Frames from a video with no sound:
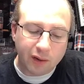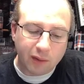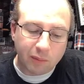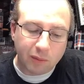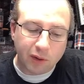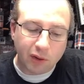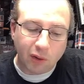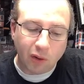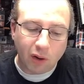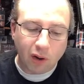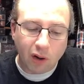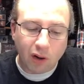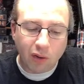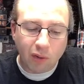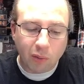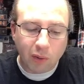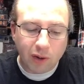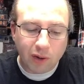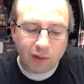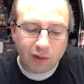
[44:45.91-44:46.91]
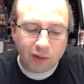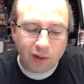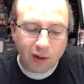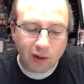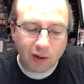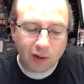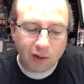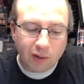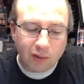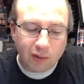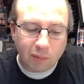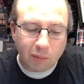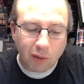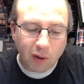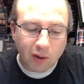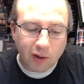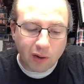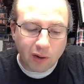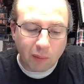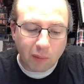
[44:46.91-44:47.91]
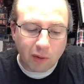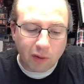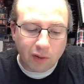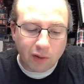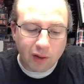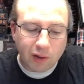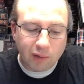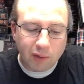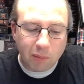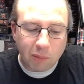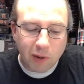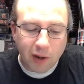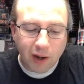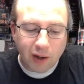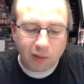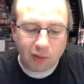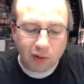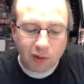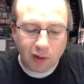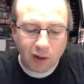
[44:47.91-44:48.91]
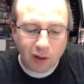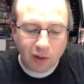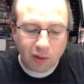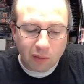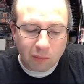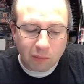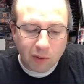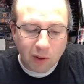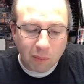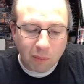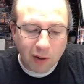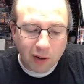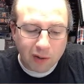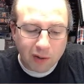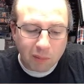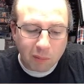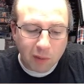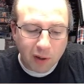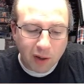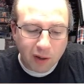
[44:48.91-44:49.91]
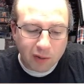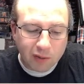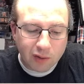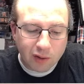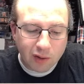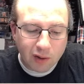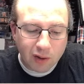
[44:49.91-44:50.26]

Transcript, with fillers: I'm going to go all the way inside this part here. I'm going to leave the bags. I'm going to color, come back to the bags.